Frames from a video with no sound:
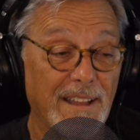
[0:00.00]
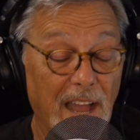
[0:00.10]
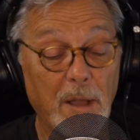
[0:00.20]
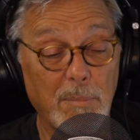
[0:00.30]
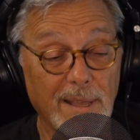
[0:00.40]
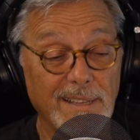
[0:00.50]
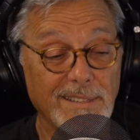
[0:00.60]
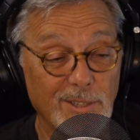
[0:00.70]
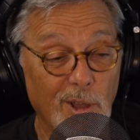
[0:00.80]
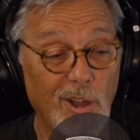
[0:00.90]
I played the
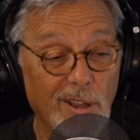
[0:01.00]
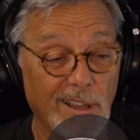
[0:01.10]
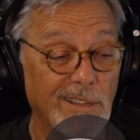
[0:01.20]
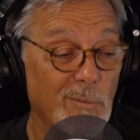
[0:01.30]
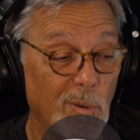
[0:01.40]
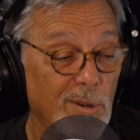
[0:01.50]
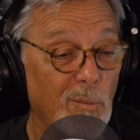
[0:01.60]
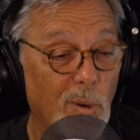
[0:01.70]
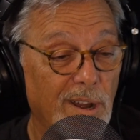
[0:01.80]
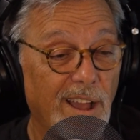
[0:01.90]
song. I was
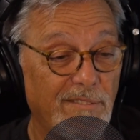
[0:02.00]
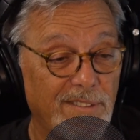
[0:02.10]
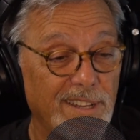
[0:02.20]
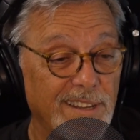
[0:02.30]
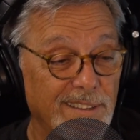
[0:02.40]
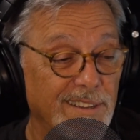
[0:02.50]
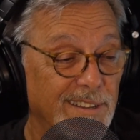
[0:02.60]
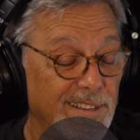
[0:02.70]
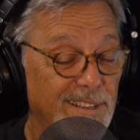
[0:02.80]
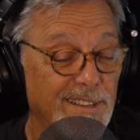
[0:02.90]
wondering where I fit in
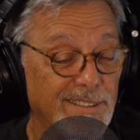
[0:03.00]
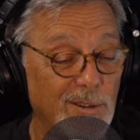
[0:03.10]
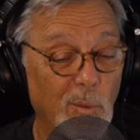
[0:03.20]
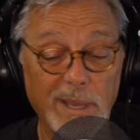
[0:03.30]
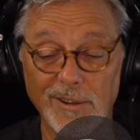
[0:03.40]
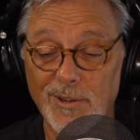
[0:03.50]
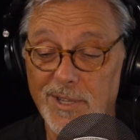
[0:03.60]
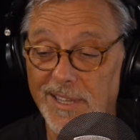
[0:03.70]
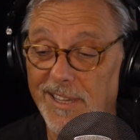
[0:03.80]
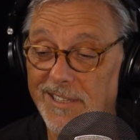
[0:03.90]
the winners
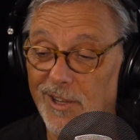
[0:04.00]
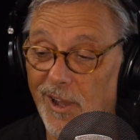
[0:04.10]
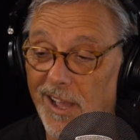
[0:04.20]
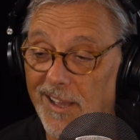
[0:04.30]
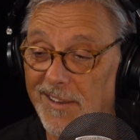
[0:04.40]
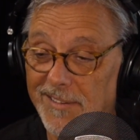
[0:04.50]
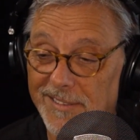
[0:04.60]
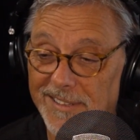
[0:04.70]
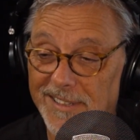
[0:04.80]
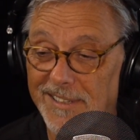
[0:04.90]
thing, so I
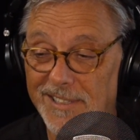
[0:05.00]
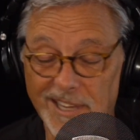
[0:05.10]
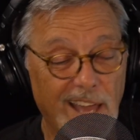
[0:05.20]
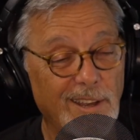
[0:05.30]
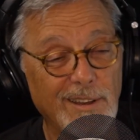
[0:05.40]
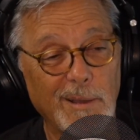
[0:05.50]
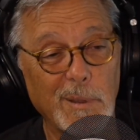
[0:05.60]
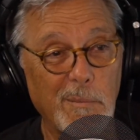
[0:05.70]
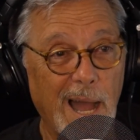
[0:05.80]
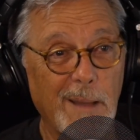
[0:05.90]
signed it up
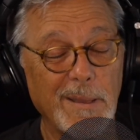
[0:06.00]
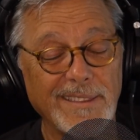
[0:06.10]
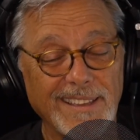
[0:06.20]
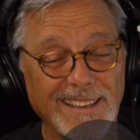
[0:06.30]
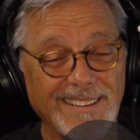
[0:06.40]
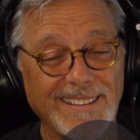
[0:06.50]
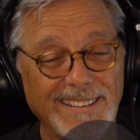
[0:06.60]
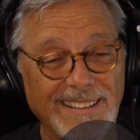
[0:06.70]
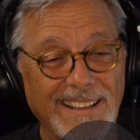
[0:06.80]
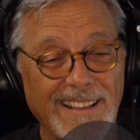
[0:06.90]
to Bobby thinking,
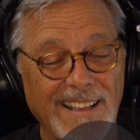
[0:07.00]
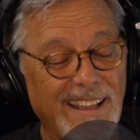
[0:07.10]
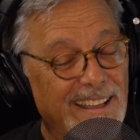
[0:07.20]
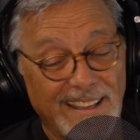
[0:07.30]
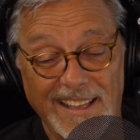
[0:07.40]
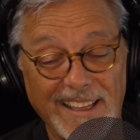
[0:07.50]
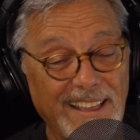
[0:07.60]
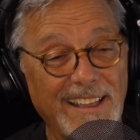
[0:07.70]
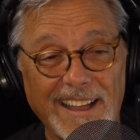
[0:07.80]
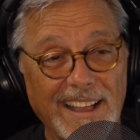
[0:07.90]

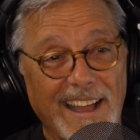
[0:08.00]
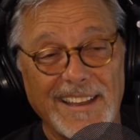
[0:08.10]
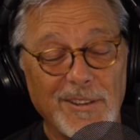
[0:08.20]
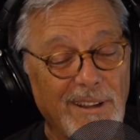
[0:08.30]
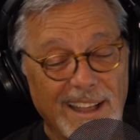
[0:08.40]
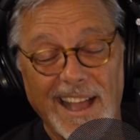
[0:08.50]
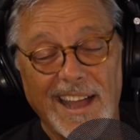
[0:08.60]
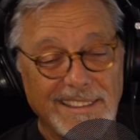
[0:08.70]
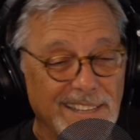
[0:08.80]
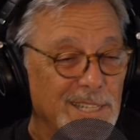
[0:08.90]
hey, I know I
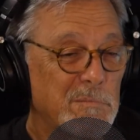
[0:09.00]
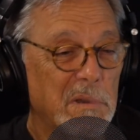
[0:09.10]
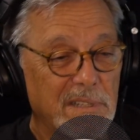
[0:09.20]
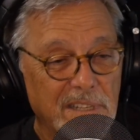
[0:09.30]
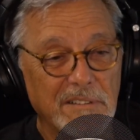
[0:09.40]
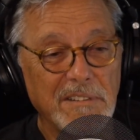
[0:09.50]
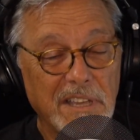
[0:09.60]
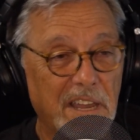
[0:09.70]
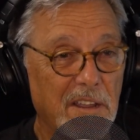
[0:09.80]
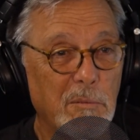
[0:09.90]
got this, but you
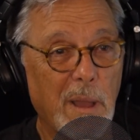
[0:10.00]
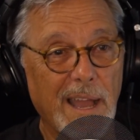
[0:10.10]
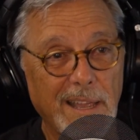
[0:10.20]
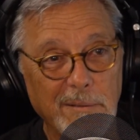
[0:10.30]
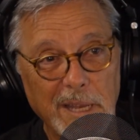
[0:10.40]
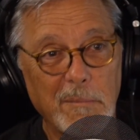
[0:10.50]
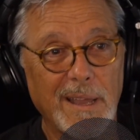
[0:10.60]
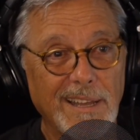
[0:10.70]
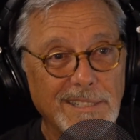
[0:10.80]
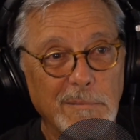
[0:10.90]
got anybody
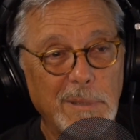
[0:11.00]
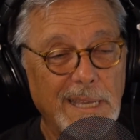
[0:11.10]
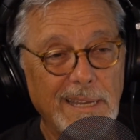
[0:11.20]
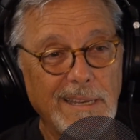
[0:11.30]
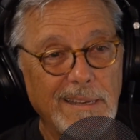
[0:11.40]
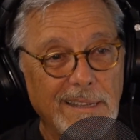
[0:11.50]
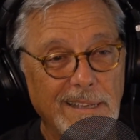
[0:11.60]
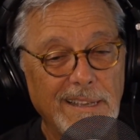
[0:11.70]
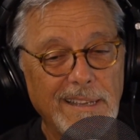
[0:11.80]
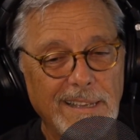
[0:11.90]
that's competing?
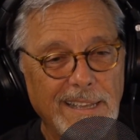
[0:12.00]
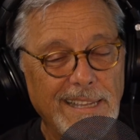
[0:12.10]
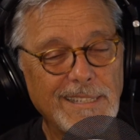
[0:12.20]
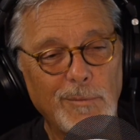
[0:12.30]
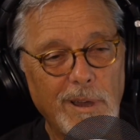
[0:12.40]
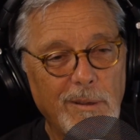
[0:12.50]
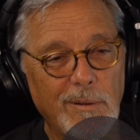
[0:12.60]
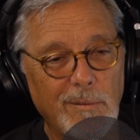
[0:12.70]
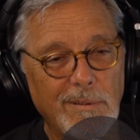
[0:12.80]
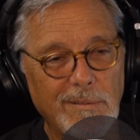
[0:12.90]
He said, what
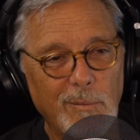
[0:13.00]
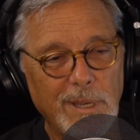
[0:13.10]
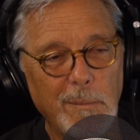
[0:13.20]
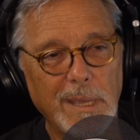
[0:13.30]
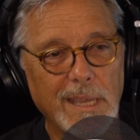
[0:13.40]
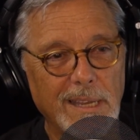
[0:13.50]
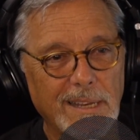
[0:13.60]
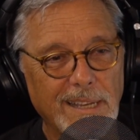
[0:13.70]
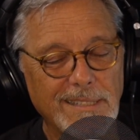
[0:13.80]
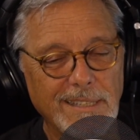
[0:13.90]
do you mean?
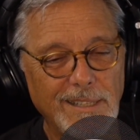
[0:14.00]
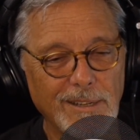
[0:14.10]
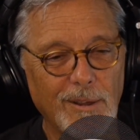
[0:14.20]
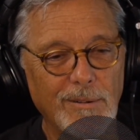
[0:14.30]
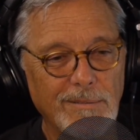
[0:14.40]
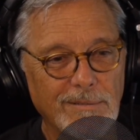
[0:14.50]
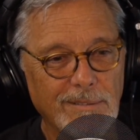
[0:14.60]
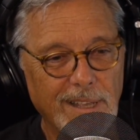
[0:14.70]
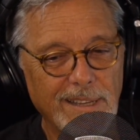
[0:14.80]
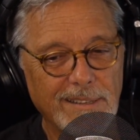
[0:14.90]
I said,
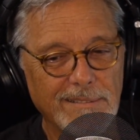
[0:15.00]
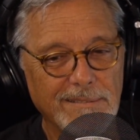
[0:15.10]
like